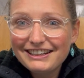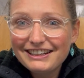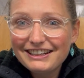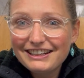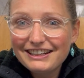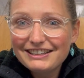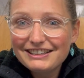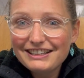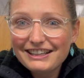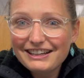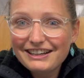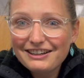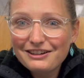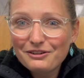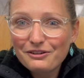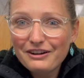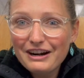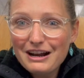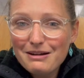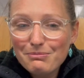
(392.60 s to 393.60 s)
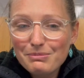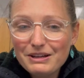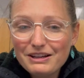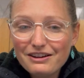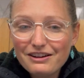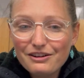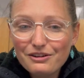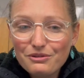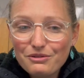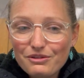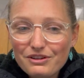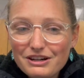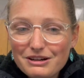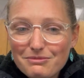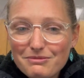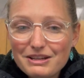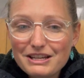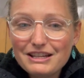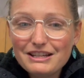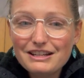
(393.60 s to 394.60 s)
It's like unwrapping our
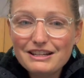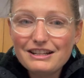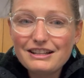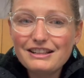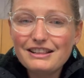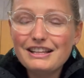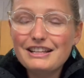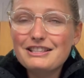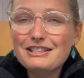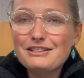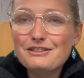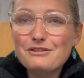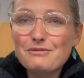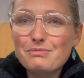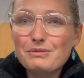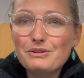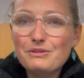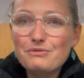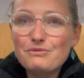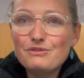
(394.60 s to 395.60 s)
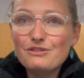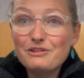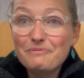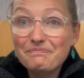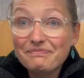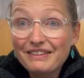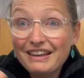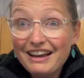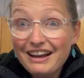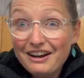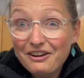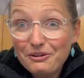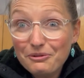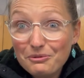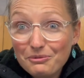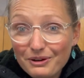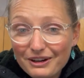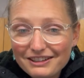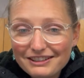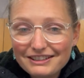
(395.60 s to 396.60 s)
ornament. That's super cool. Are we
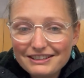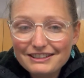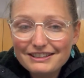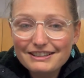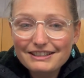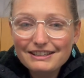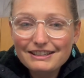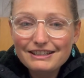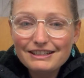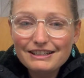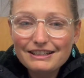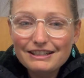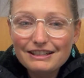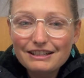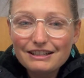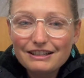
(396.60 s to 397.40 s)
ready to see it?